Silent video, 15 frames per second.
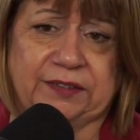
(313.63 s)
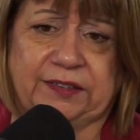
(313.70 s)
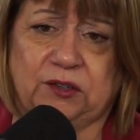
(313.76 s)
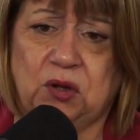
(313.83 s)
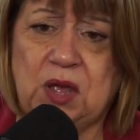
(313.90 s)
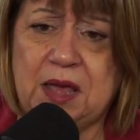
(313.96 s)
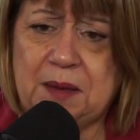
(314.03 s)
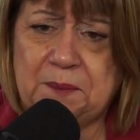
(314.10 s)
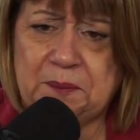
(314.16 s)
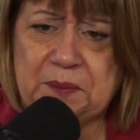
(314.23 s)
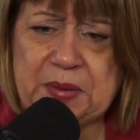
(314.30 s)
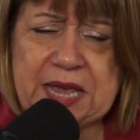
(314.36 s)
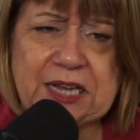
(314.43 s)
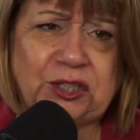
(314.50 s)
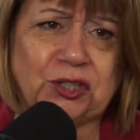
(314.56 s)
So
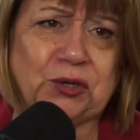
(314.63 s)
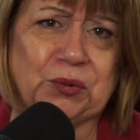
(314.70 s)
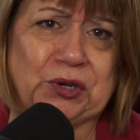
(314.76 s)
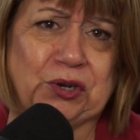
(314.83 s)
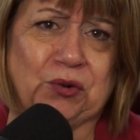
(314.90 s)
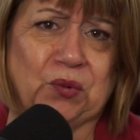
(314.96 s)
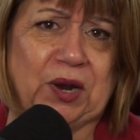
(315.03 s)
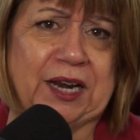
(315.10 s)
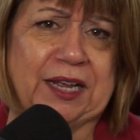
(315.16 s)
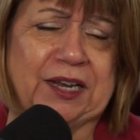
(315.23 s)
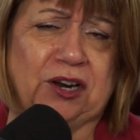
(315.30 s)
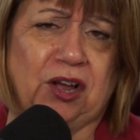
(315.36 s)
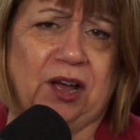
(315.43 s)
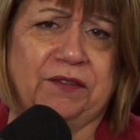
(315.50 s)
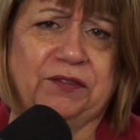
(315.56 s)
make sure when you're writing
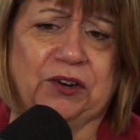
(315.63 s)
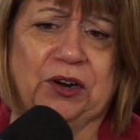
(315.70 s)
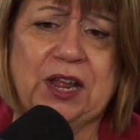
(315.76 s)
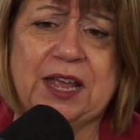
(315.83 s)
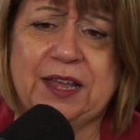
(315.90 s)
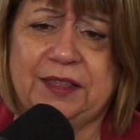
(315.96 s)
an offer